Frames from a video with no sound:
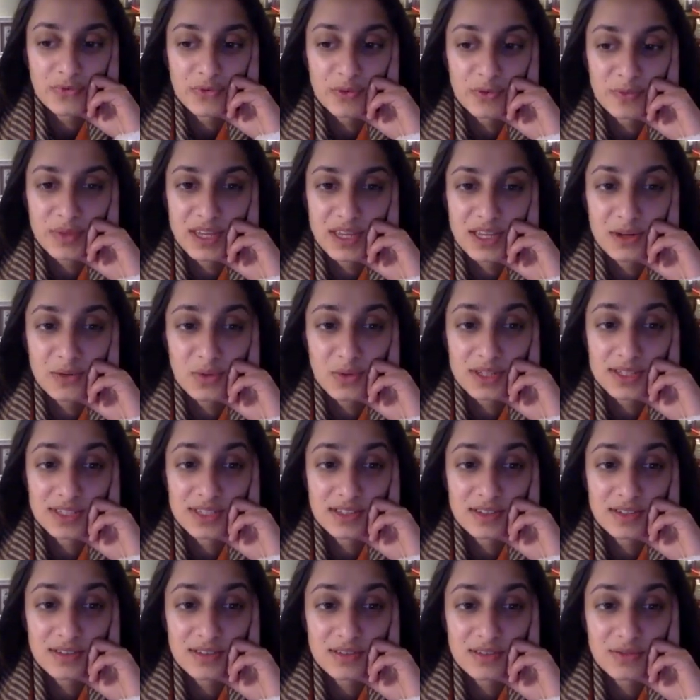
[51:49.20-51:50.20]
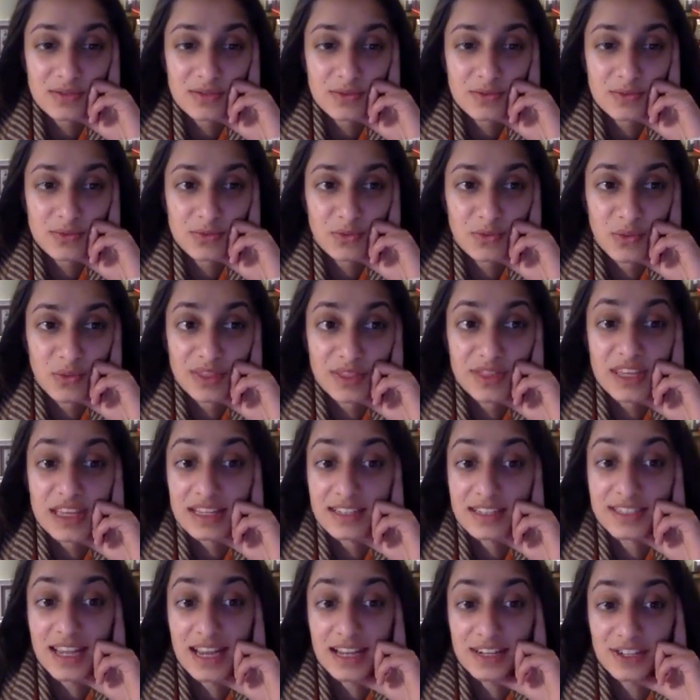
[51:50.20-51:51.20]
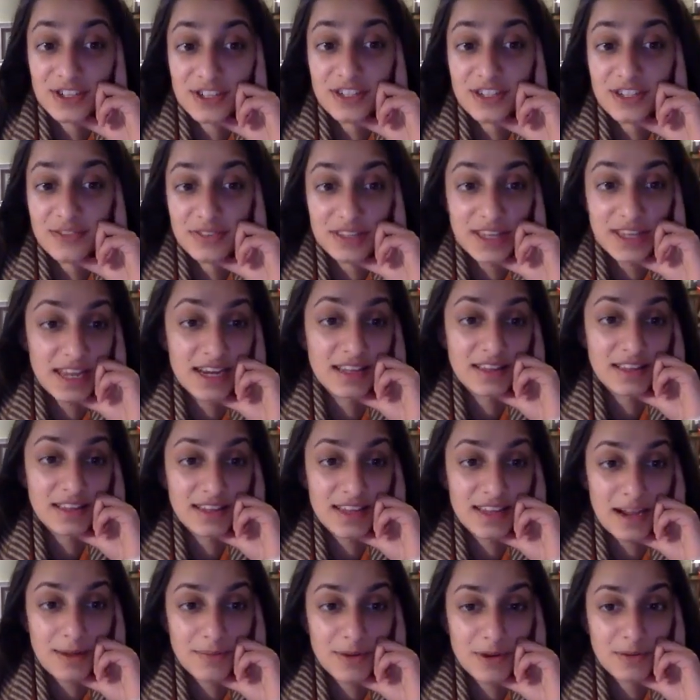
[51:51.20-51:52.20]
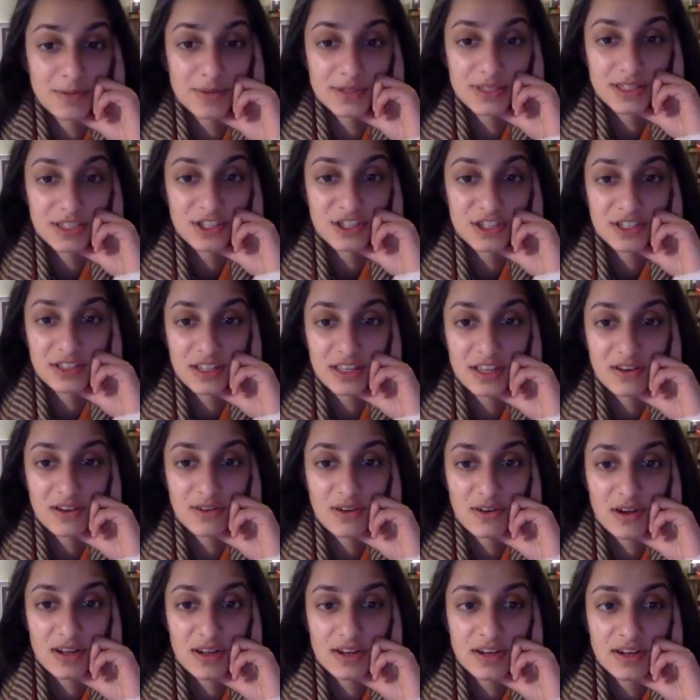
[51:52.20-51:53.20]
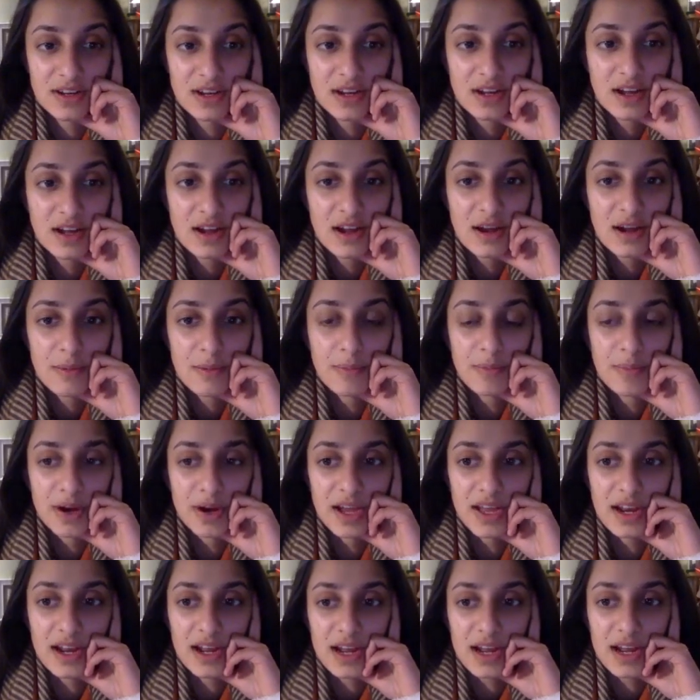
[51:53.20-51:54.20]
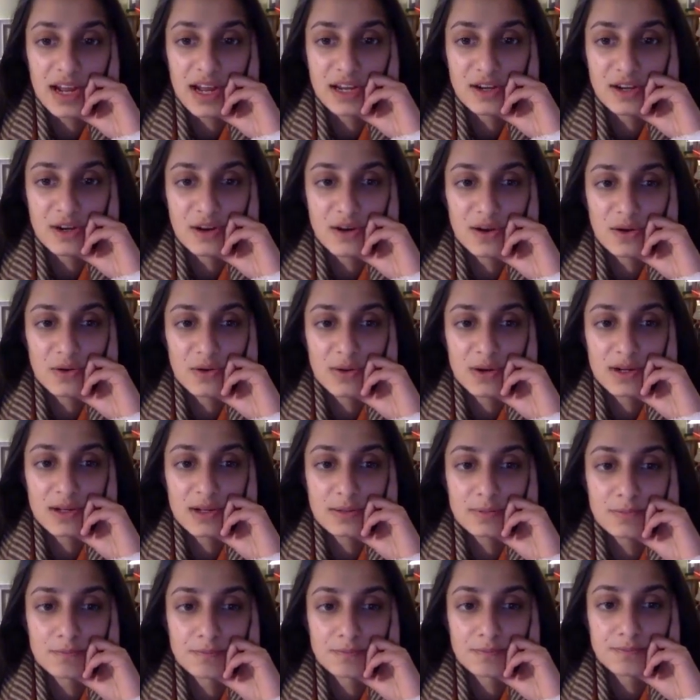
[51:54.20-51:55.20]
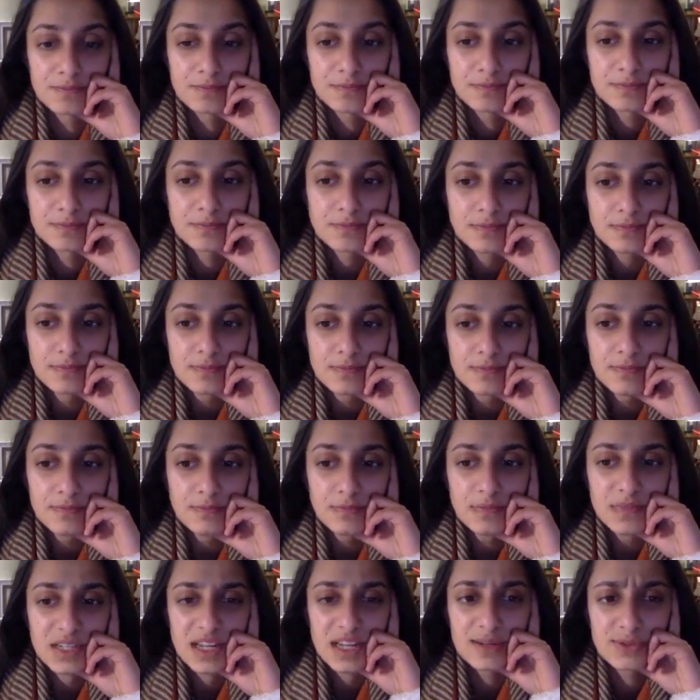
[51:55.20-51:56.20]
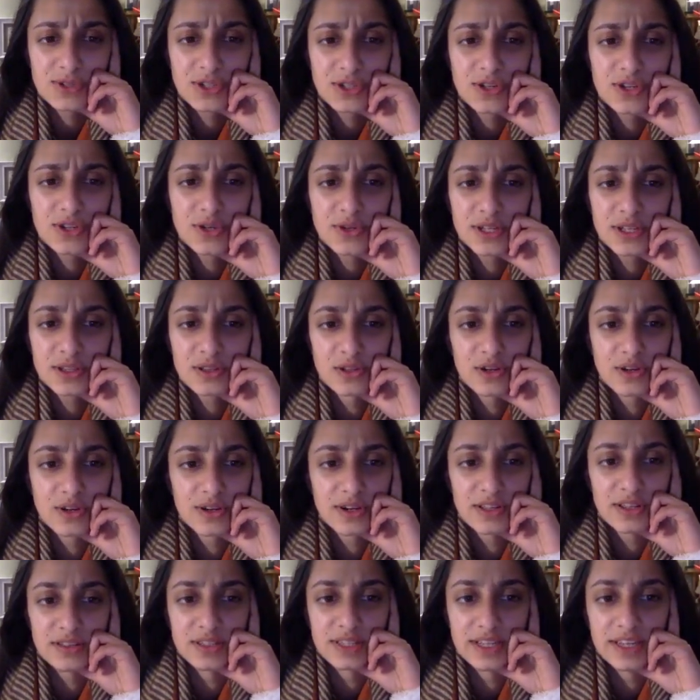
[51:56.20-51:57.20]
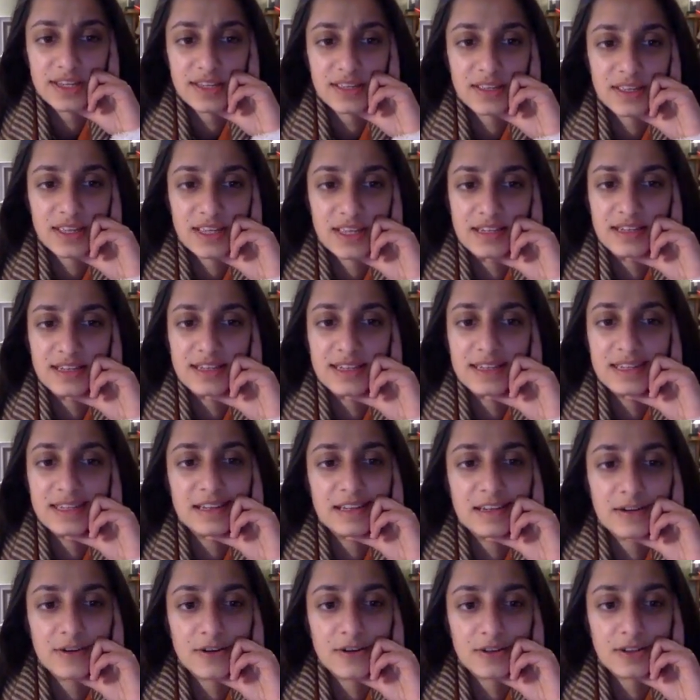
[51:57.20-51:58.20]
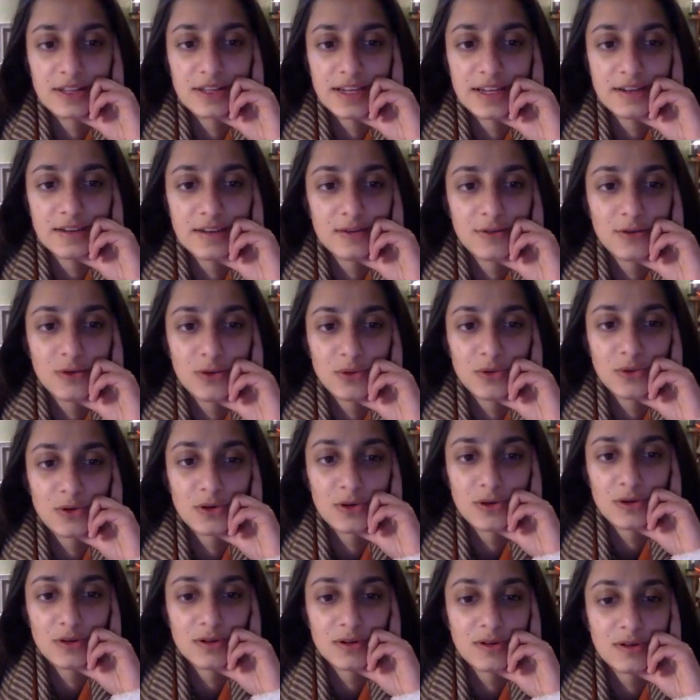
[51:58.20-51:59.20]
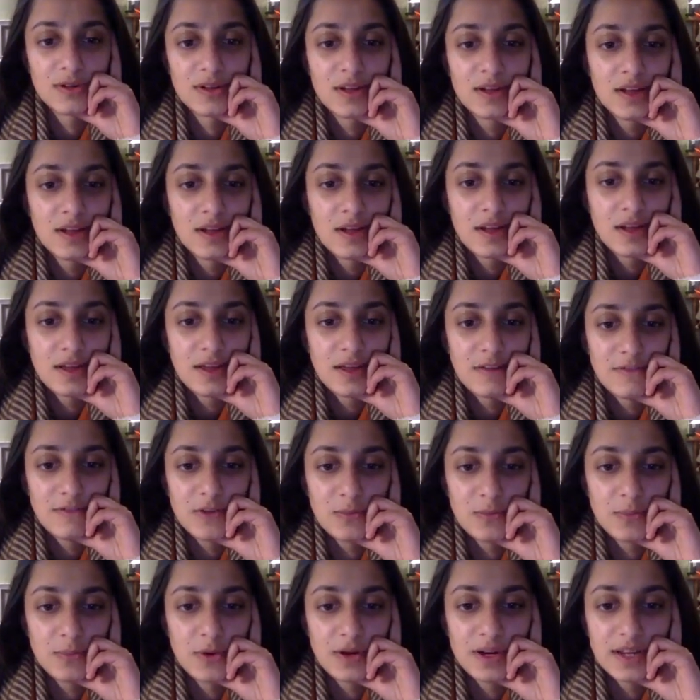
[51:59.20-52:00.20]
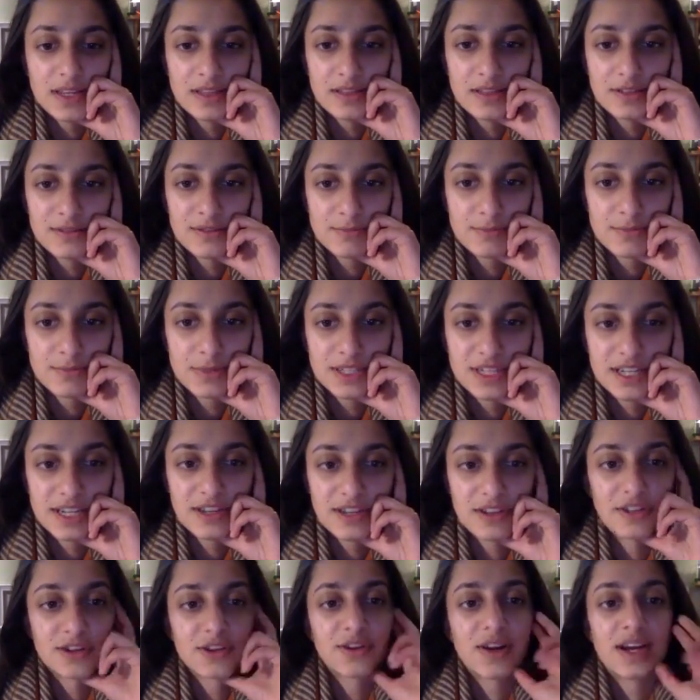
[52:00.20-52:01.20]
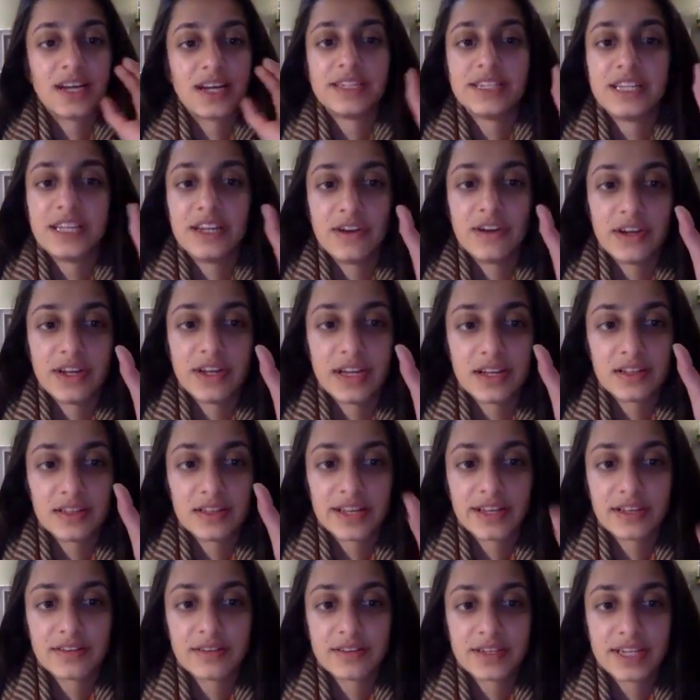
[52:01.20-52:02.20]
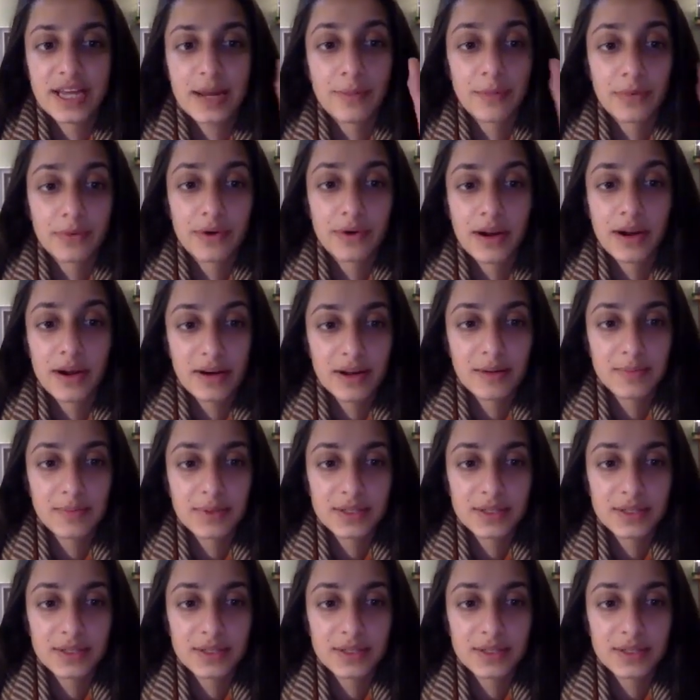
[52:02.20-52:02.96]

for me, it wasn't with the intention of getting the gap year position later on, but I know I'm sure you can look on like Indeed or like Google. If you put in the particular criteria, like temporary